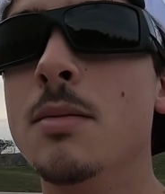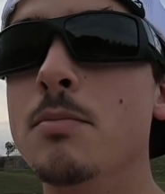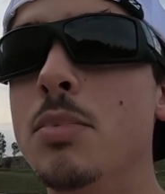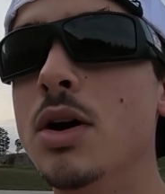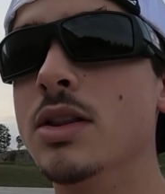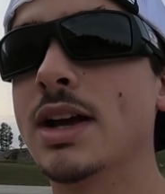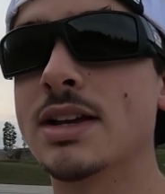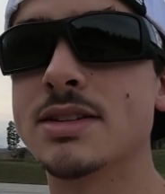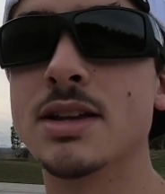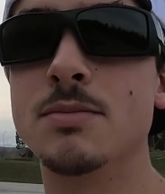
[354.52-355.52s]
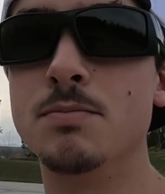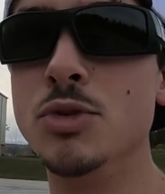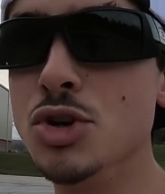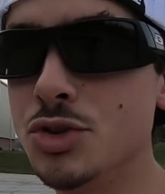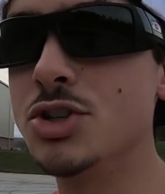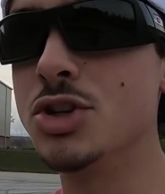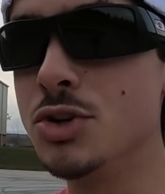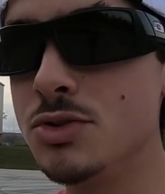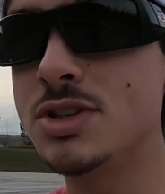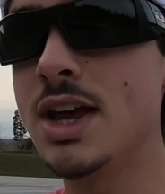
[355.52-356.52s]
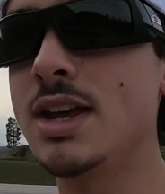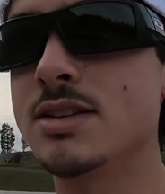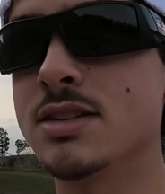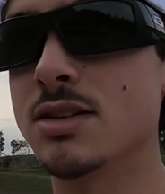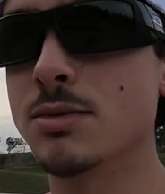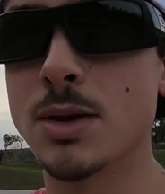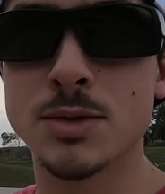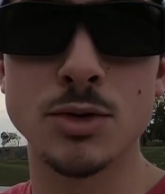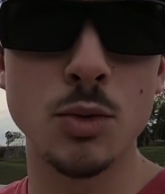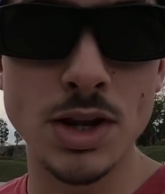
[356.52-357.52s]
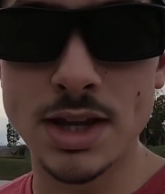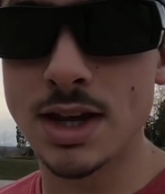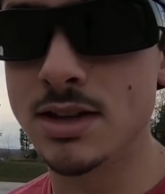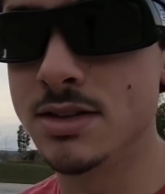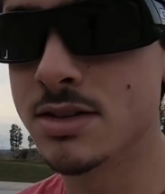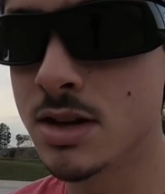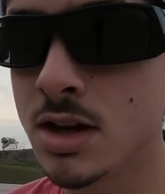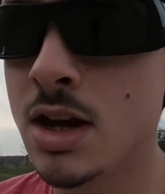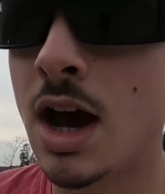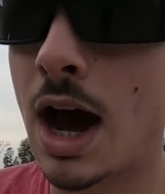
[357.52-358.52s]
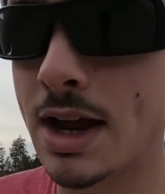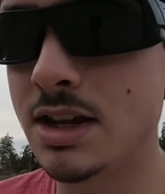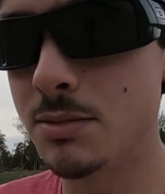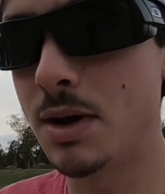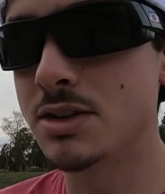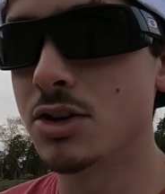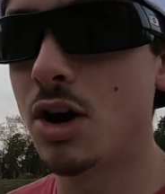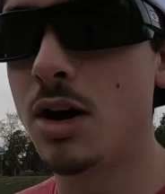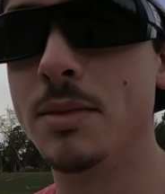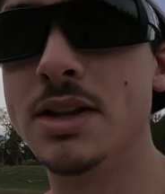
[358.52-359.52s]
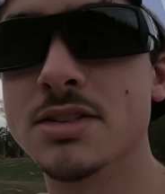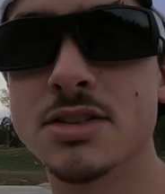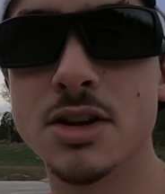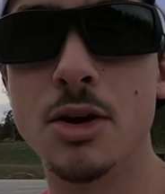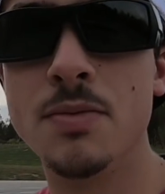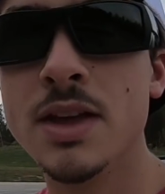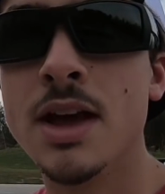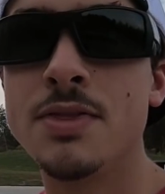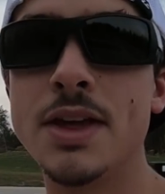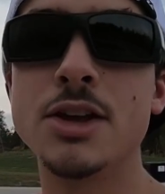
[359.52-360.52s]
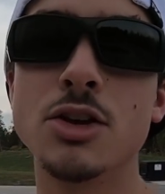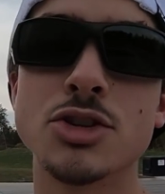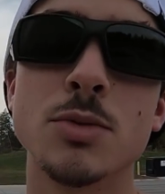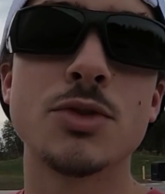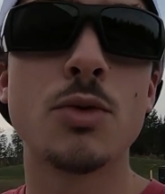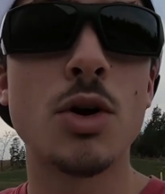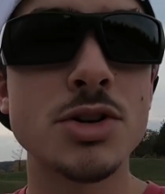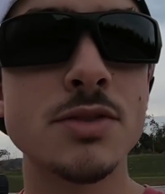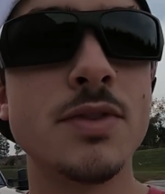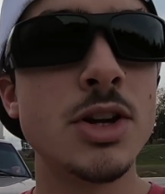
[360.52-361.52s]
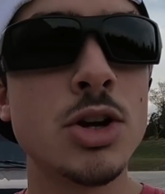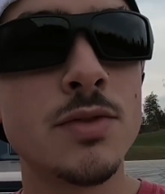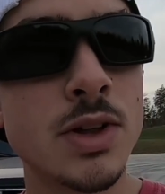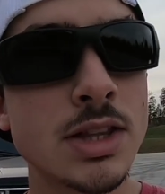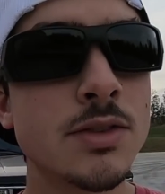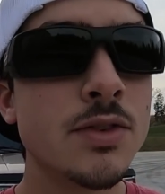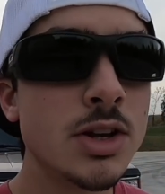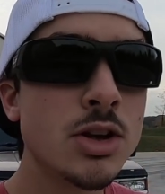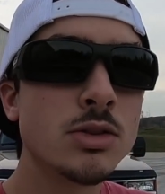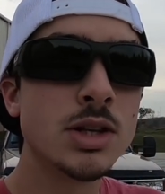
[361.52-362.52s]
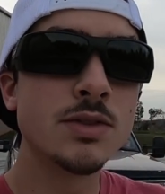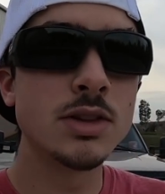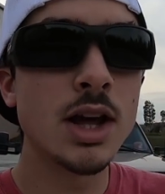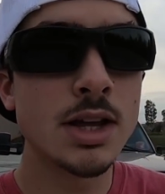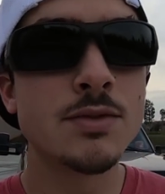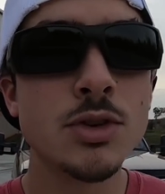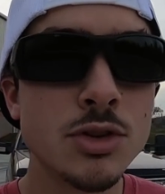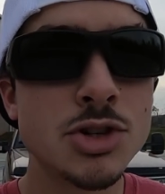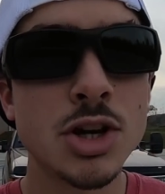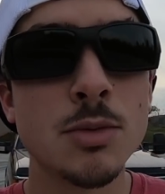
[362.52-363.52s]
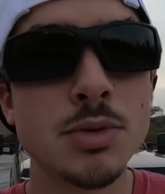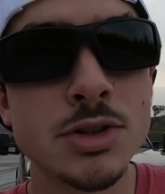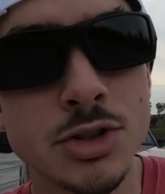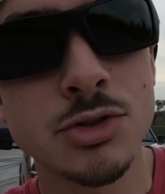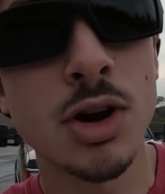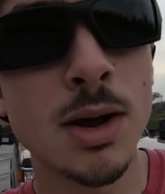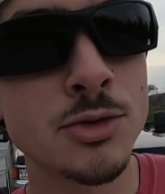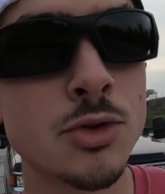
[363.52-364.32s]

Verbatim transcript: But like I said, usually Tuesdays and sometimes on the weekends, I can get back to comments. So thank you all so much for watching the video. If you like the video, leave a like. If you're new to the channel, please subscribe.